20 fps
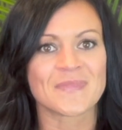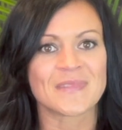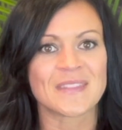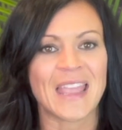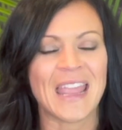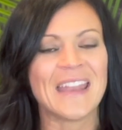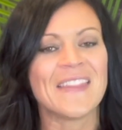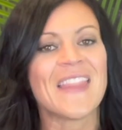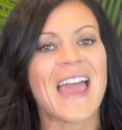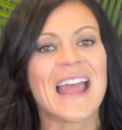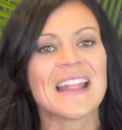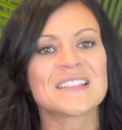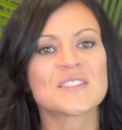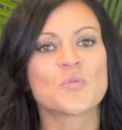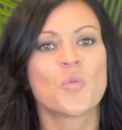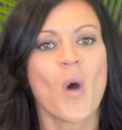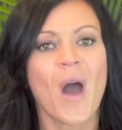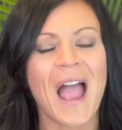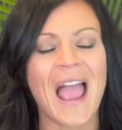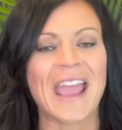And that's
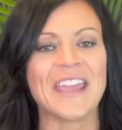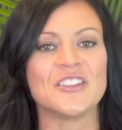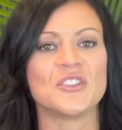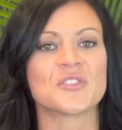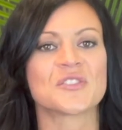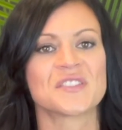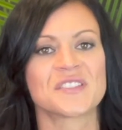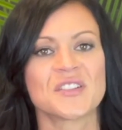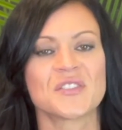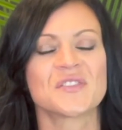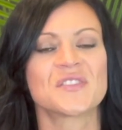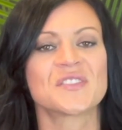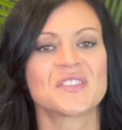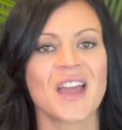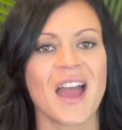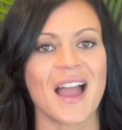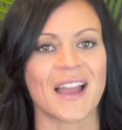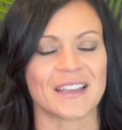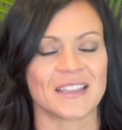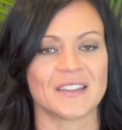why you're still
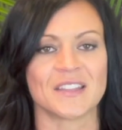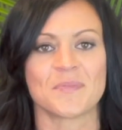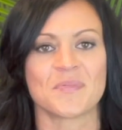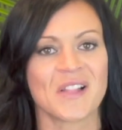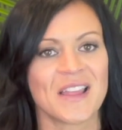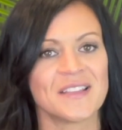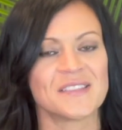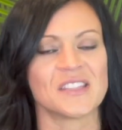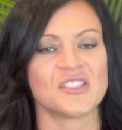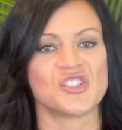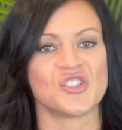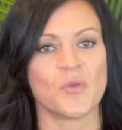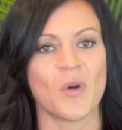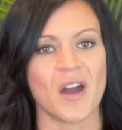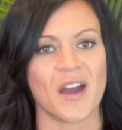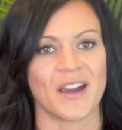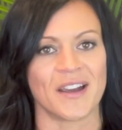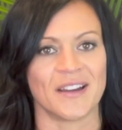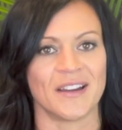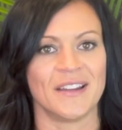stuck in the place that you
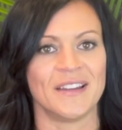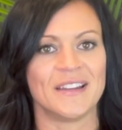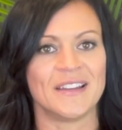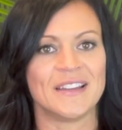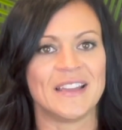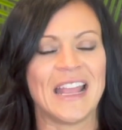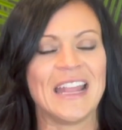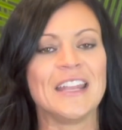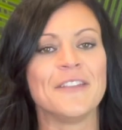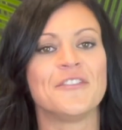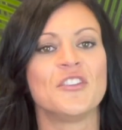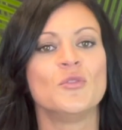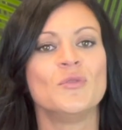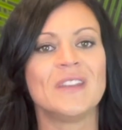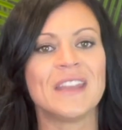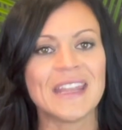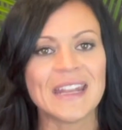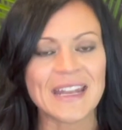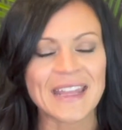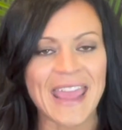are. And if you
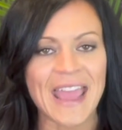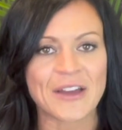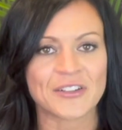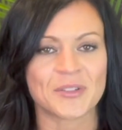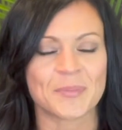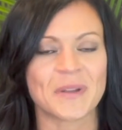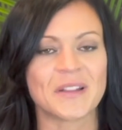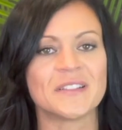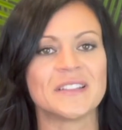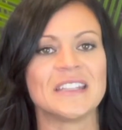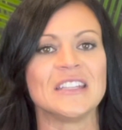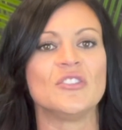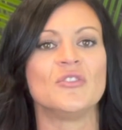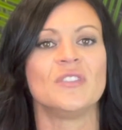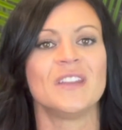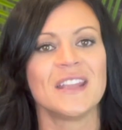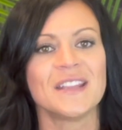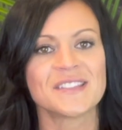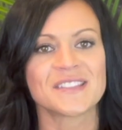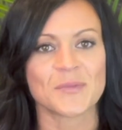need accountability, you
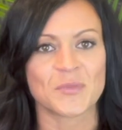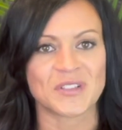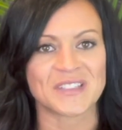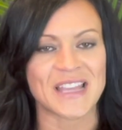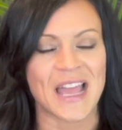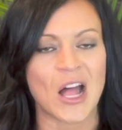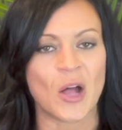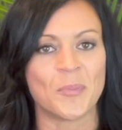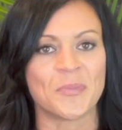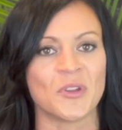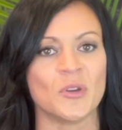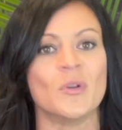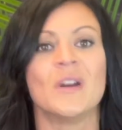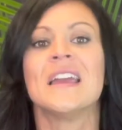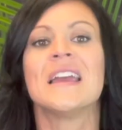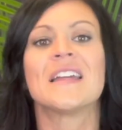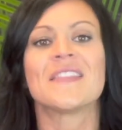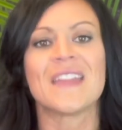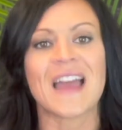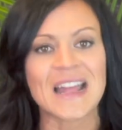need someone to help you,
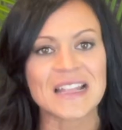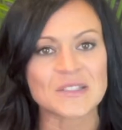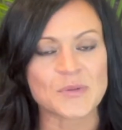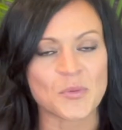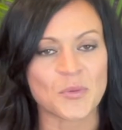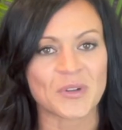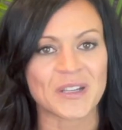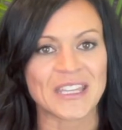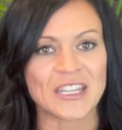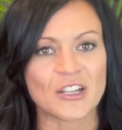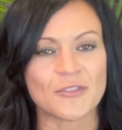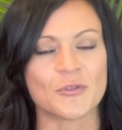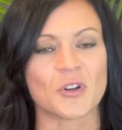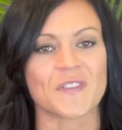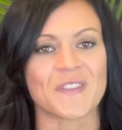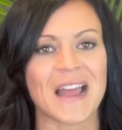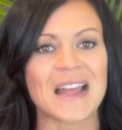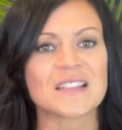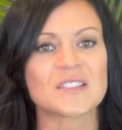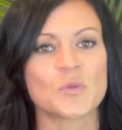that's what we're here for.
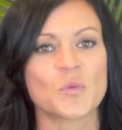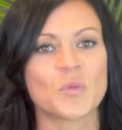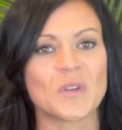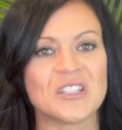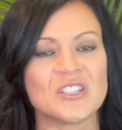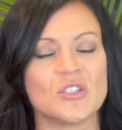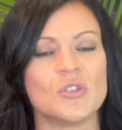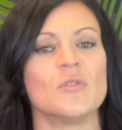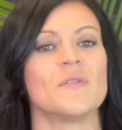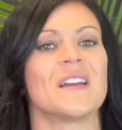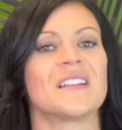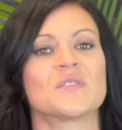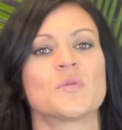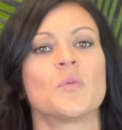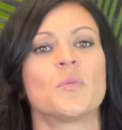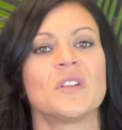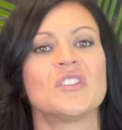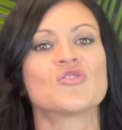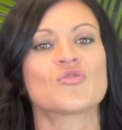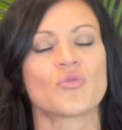That's what we do. That's
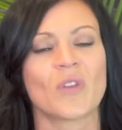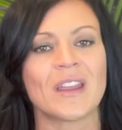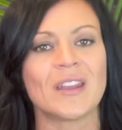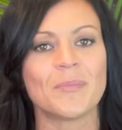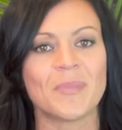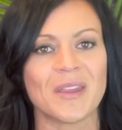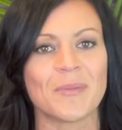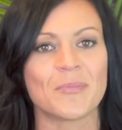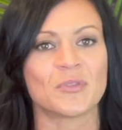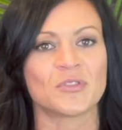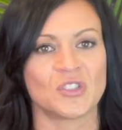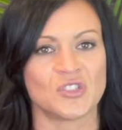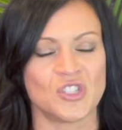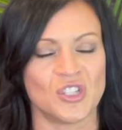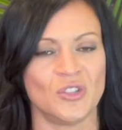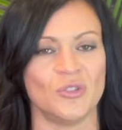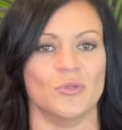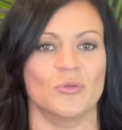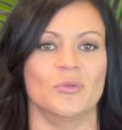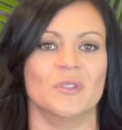what we train people to
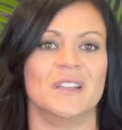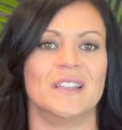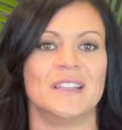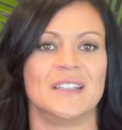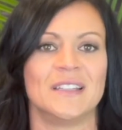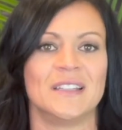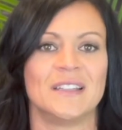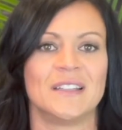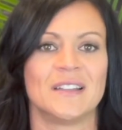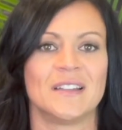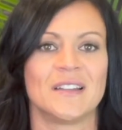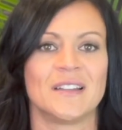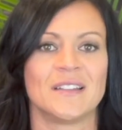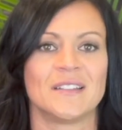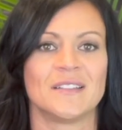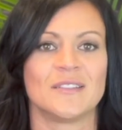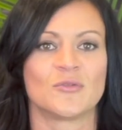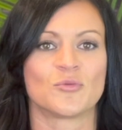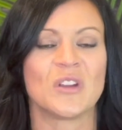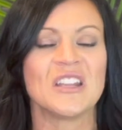do.
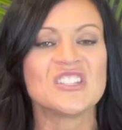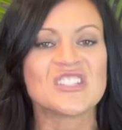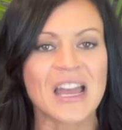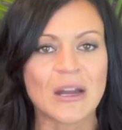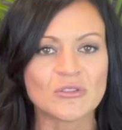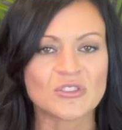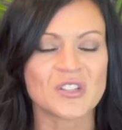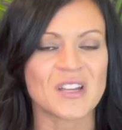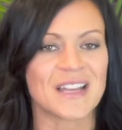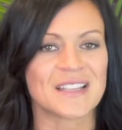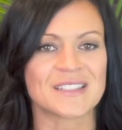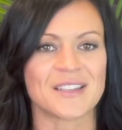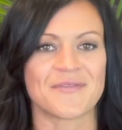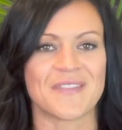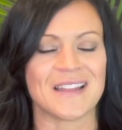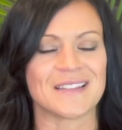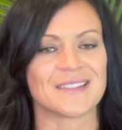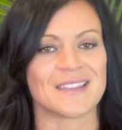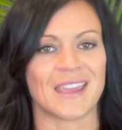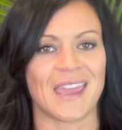Reach out to us if
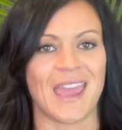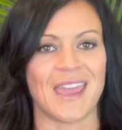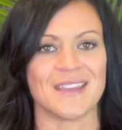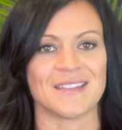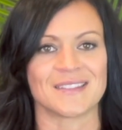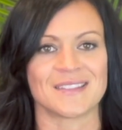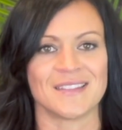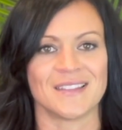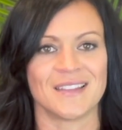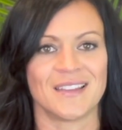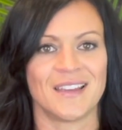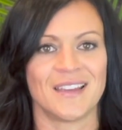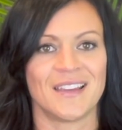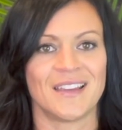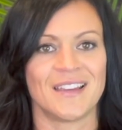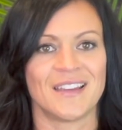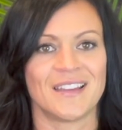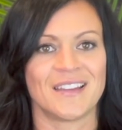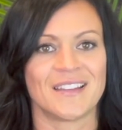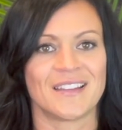that's the case.
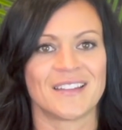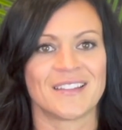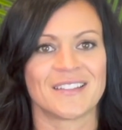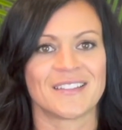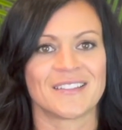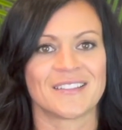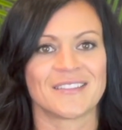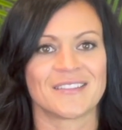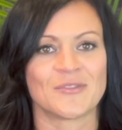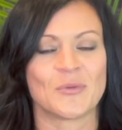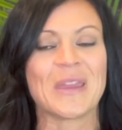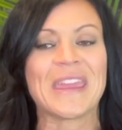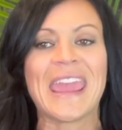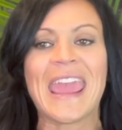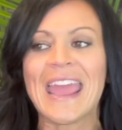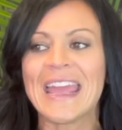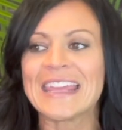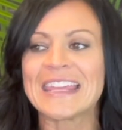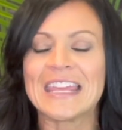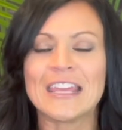We
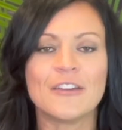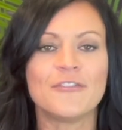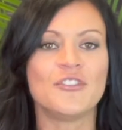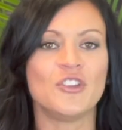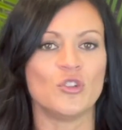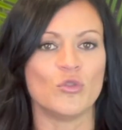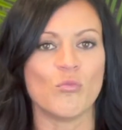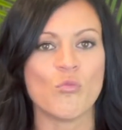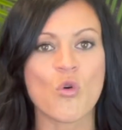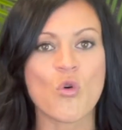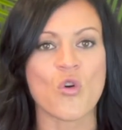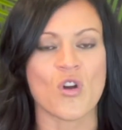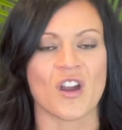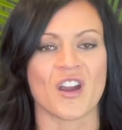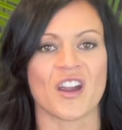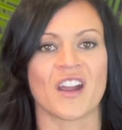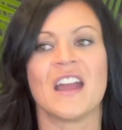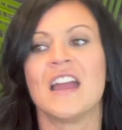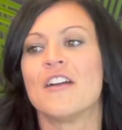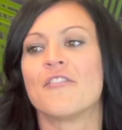can't give you
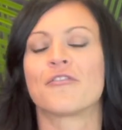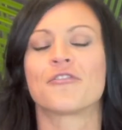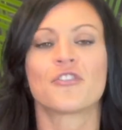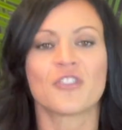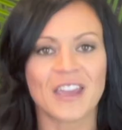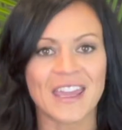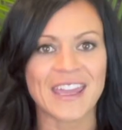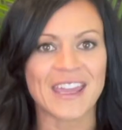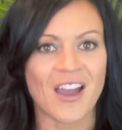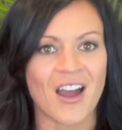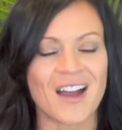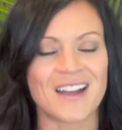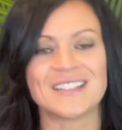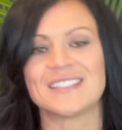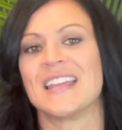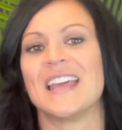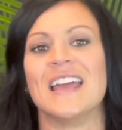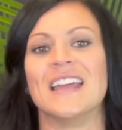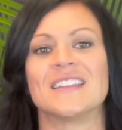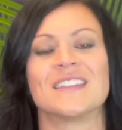more free
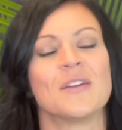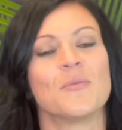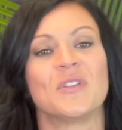content than we